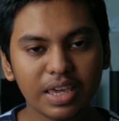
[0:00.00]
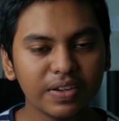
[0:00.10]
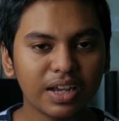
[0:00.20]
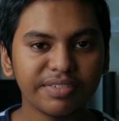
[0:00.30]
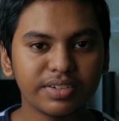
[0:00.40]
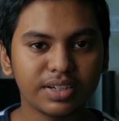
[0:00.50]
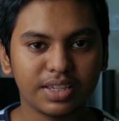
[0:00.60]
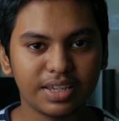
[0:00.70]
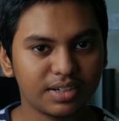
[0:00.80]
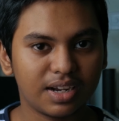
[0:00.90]
even after a
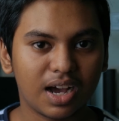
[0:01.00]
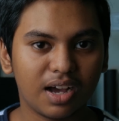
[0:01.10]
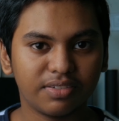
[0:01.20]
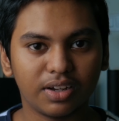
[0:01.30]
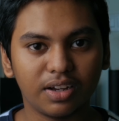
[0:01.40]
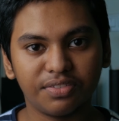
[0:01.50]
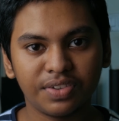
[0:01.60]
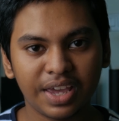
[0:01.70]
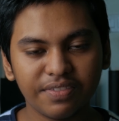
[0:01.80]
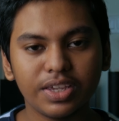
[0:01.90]
year and a half of
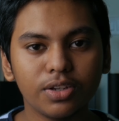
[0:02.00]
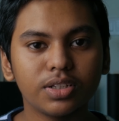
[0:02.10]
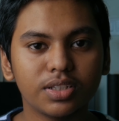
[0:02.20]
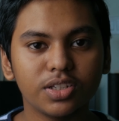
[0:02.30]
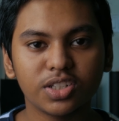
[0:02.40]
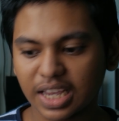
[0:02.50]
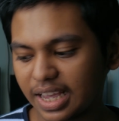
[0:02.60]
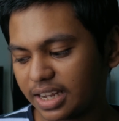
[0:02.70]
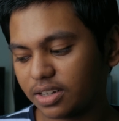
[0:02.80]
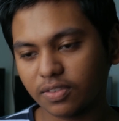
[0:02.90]
heavy usage
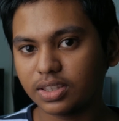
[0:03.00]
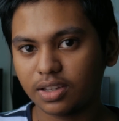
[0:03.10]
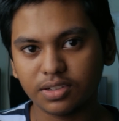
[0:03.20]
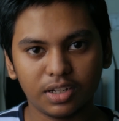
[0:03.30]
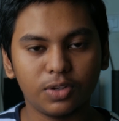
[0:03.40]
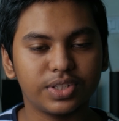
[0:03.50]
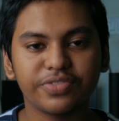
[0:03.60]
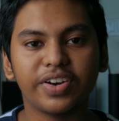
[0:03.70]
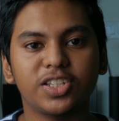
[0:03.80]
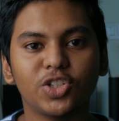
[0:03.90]
and with continuous
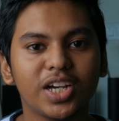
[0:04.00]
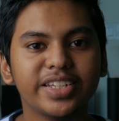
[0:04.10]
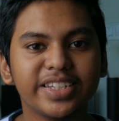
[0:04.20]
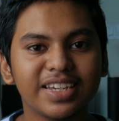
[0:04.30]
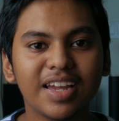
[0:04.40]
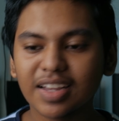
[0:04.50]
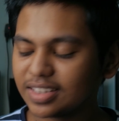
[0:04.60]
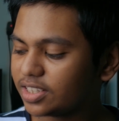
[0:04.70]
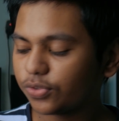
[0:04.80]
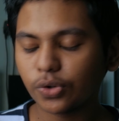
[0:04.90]
fast charging
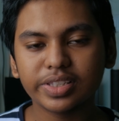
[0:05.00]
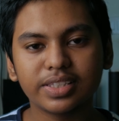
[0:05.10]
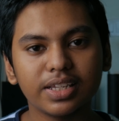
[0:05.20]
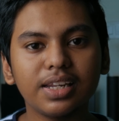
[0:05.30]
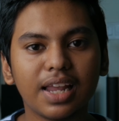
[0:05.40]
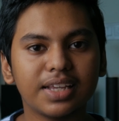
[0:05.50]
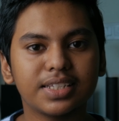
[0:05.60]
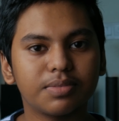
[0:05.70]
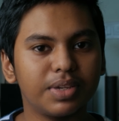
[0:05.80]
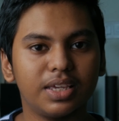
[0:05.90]
this phone still
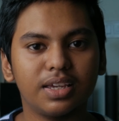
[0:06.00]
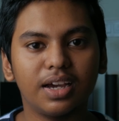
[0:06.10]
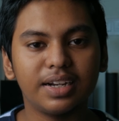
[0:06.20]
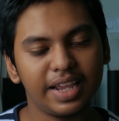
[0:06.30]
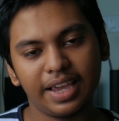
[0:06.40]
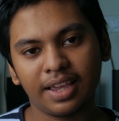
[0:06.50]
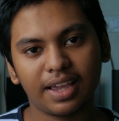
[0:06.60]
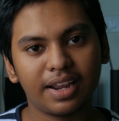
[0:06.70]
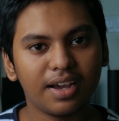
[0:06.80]
lasts me a day and a